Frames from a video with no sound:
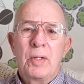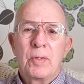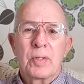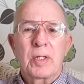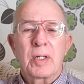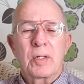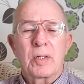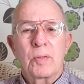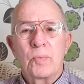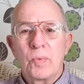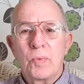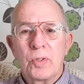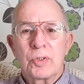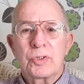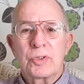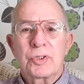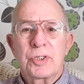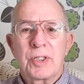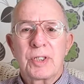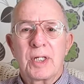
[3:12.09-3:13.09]
who are going to
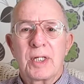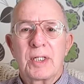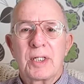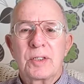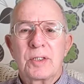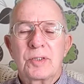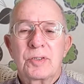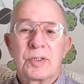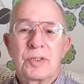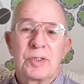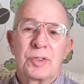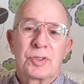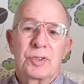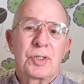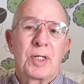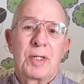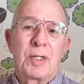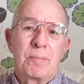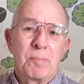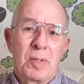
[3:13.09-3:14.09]
watch things and
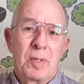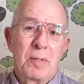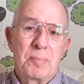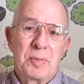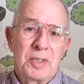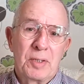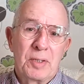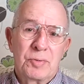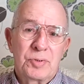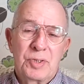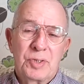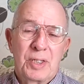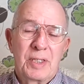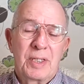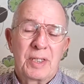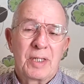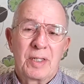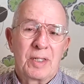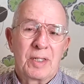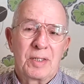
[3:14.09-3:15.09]
say, maybe they'll say
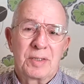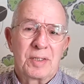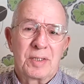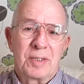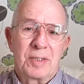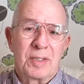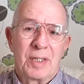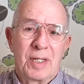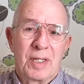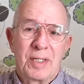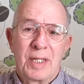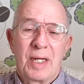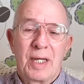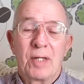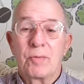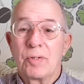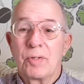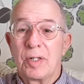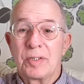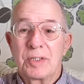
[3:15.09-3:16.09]
that, I didn't like
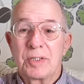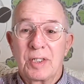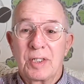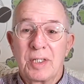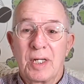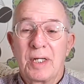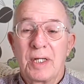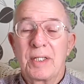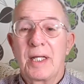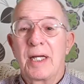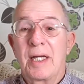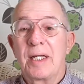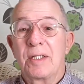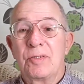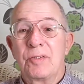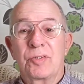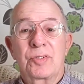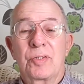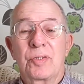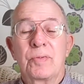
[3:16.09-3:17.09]
that, or I did like that,
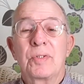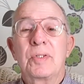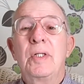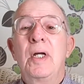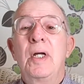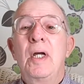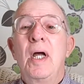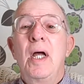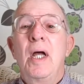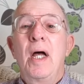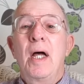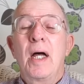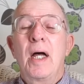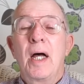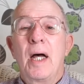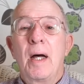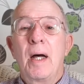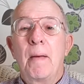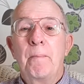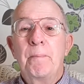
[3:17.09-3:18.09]
and so
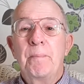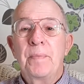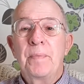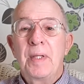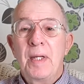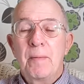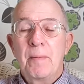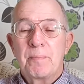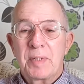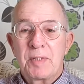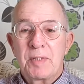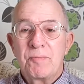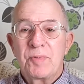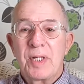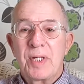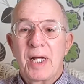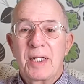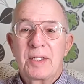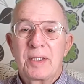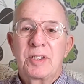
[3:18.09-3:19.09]
on. But in
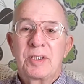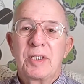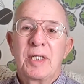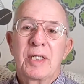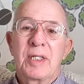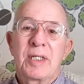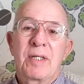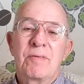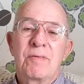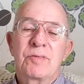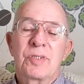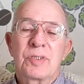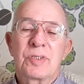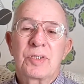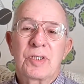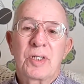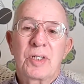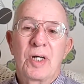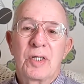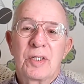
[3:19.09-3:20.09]
reality, it gives us
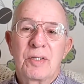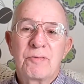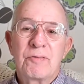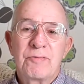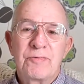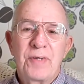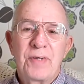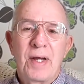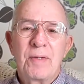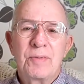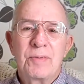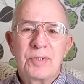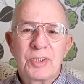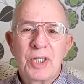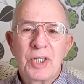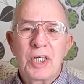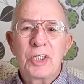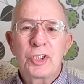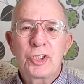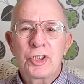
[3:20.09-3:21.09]
a kind of
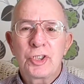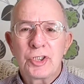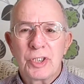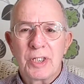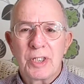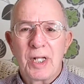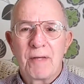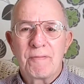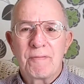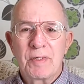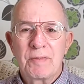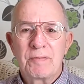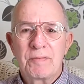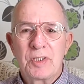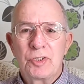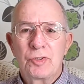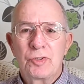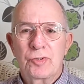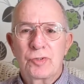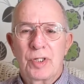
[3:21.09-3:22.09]
foundation level of
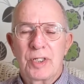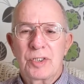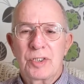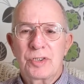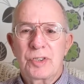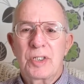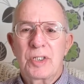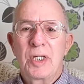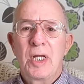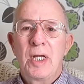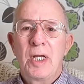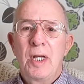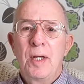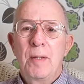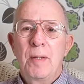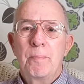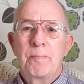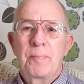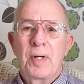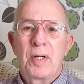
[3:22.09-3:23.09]
interest.
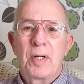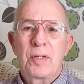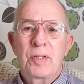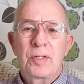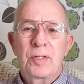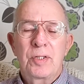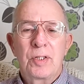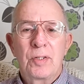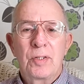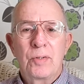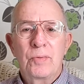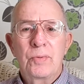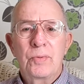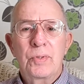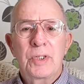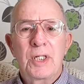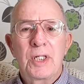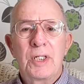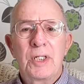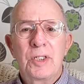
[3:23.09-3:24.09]
Both the
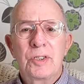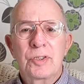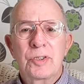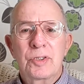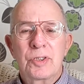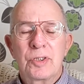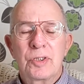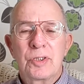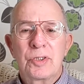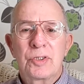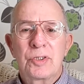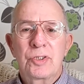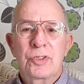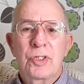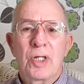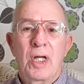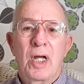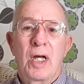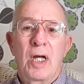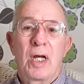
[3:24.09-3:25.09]
Old
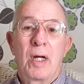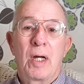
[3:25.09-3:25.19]
Geezers